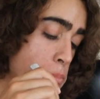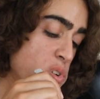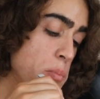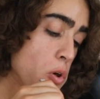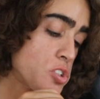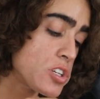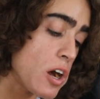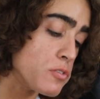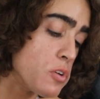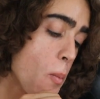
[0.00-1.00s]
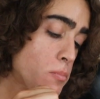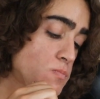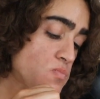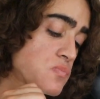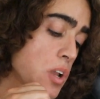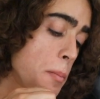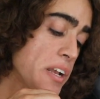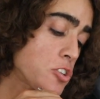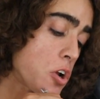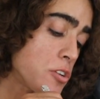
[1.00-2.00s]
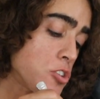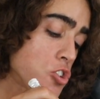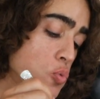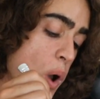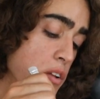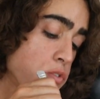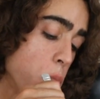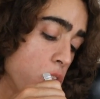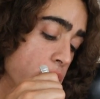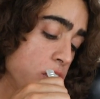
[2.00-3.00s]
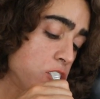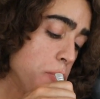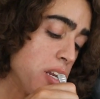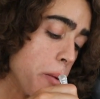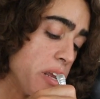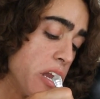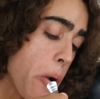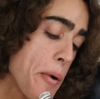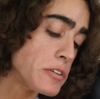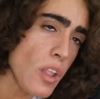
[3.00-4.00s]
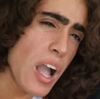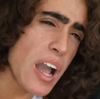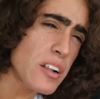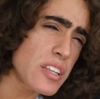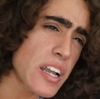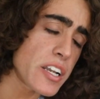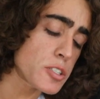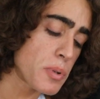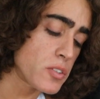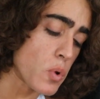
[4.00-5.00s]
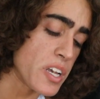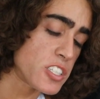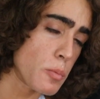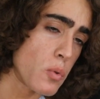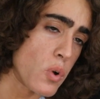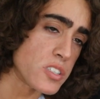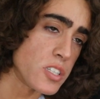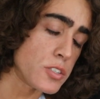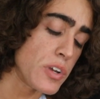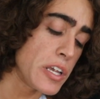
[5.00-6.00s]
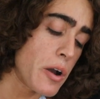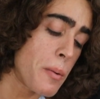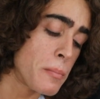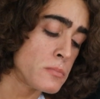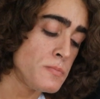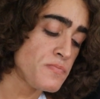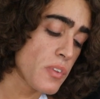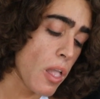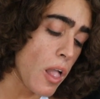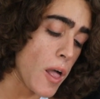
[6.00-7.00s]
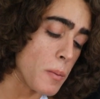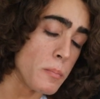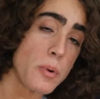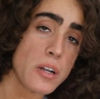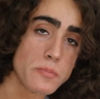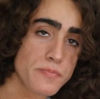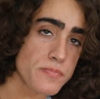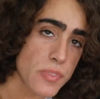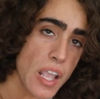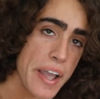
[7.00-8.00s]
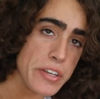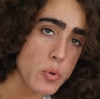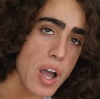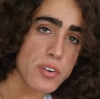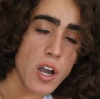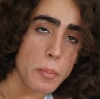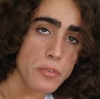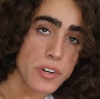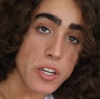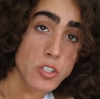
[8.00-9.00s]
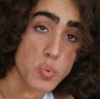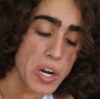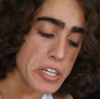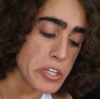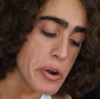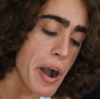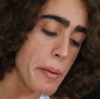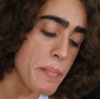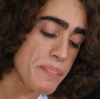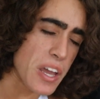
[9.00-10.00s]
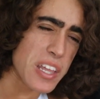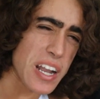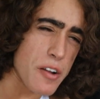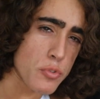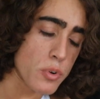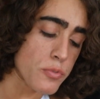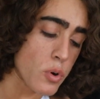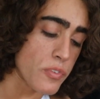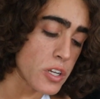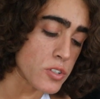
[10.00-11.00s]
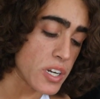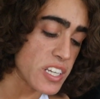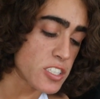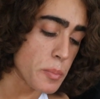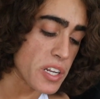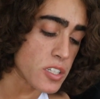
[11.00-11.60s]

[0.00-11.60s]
primo stuff. I'm like starting to sweat from all the histamine I'm eating. I don't think I explained what histamine was in this video, but I do have a couple of videos where I do. I think I have 3 or 4 videos on histamine